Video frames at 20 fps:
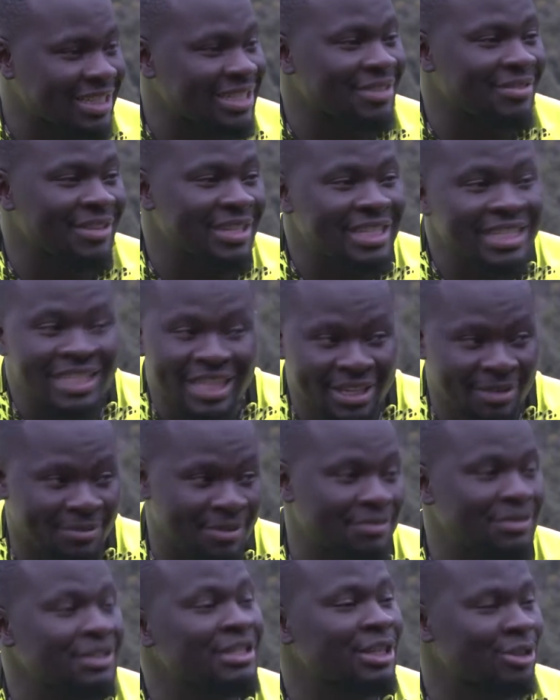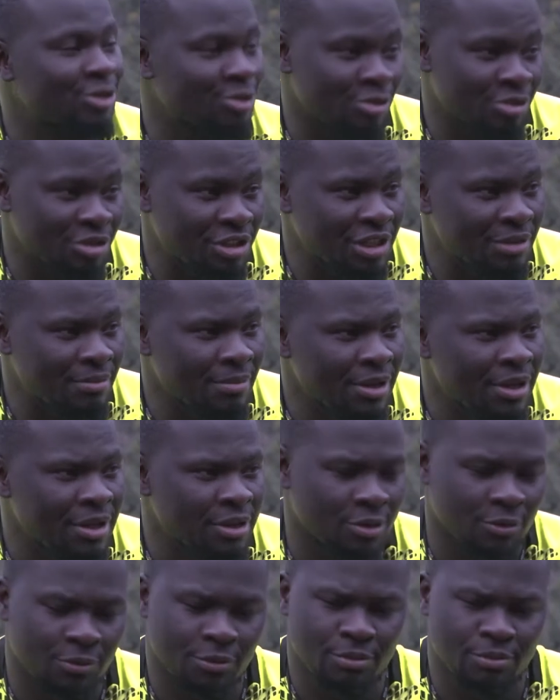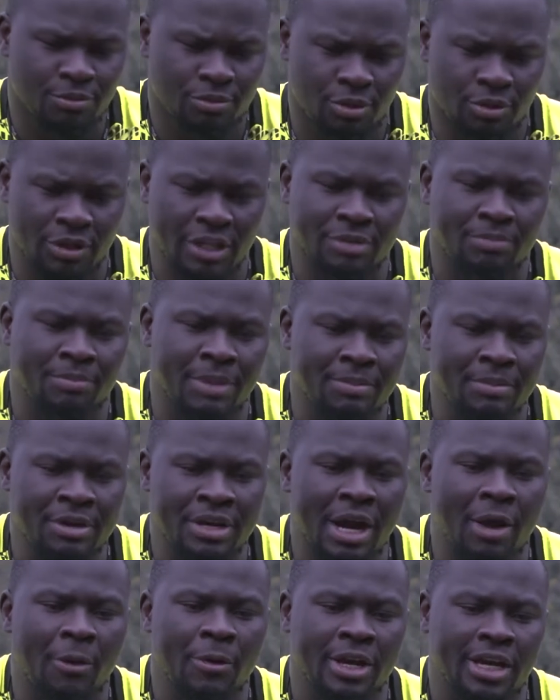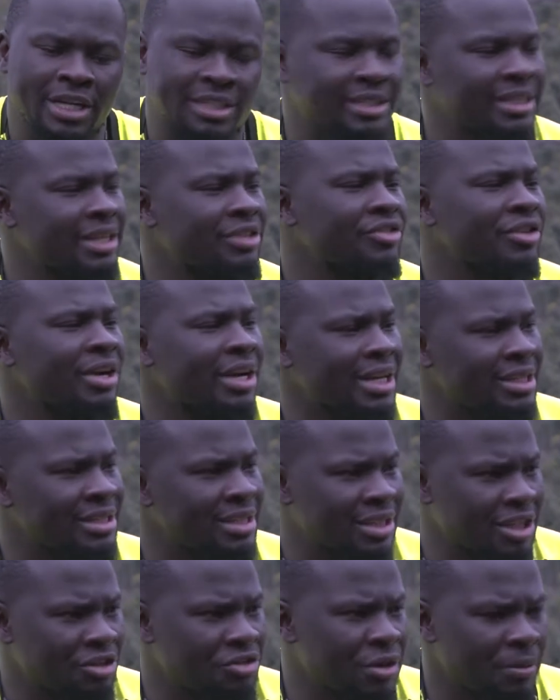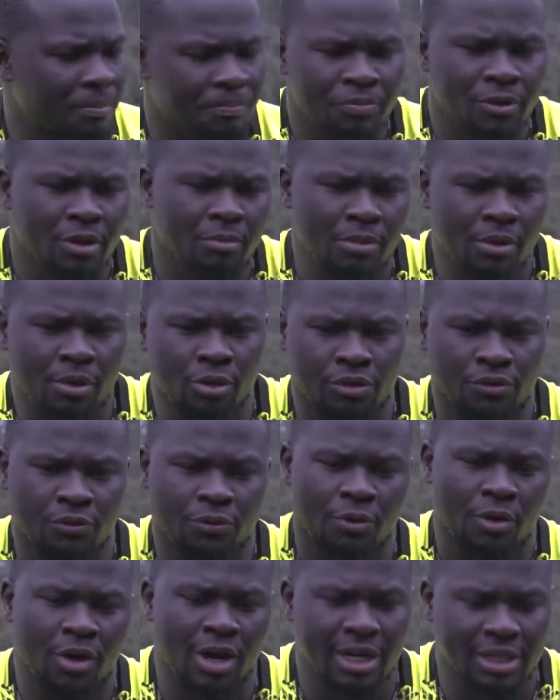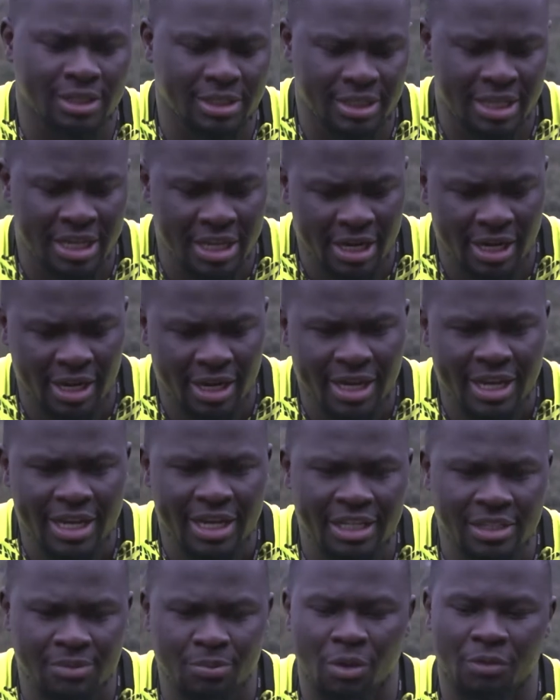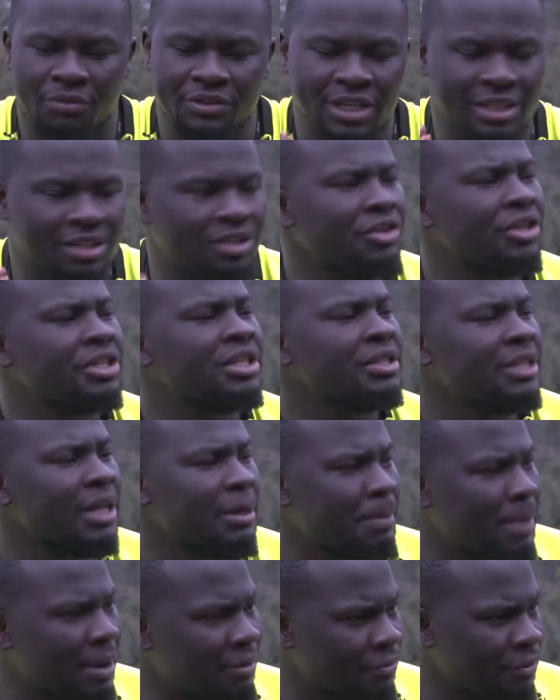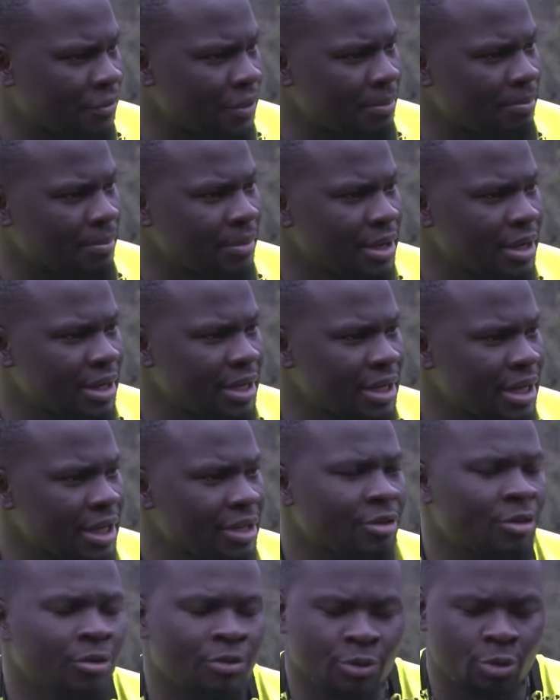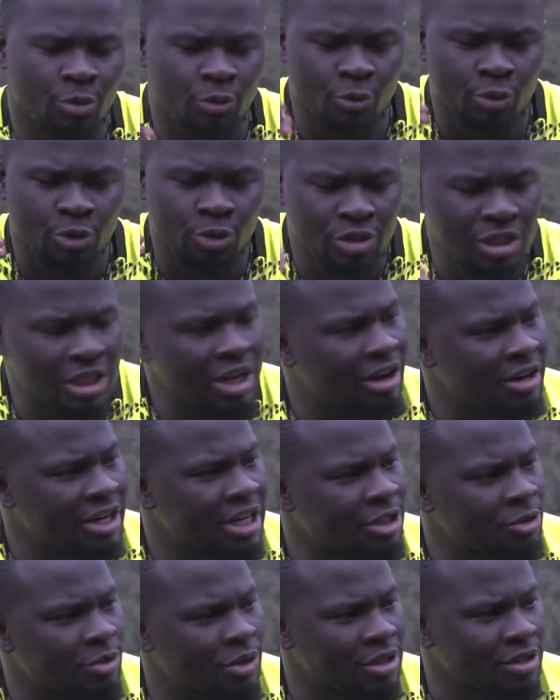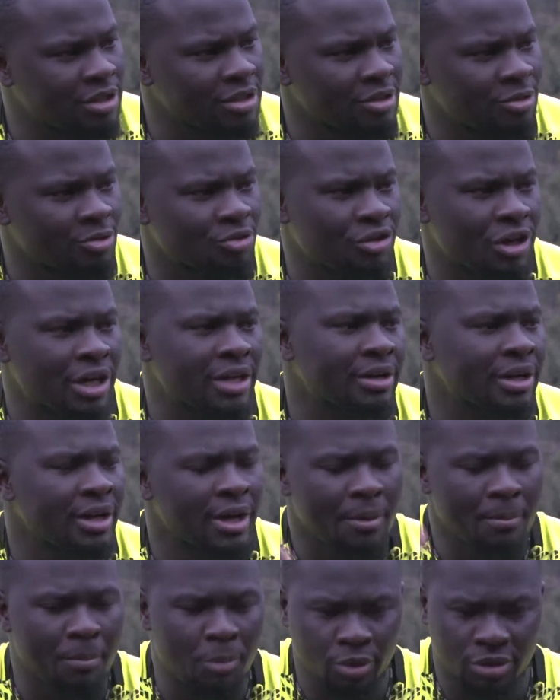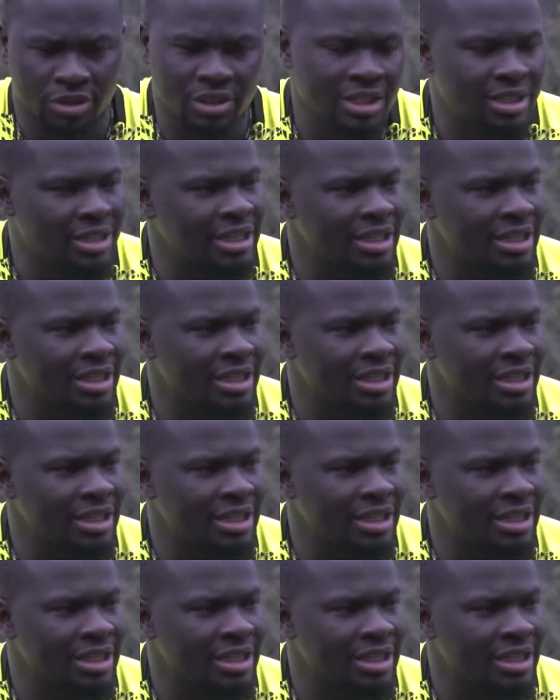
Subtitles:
17, under 15 national team. So that maybe now he can start realizing that dream. Because for us here, it's more of just creating that path for them. And also using our networks to try and push these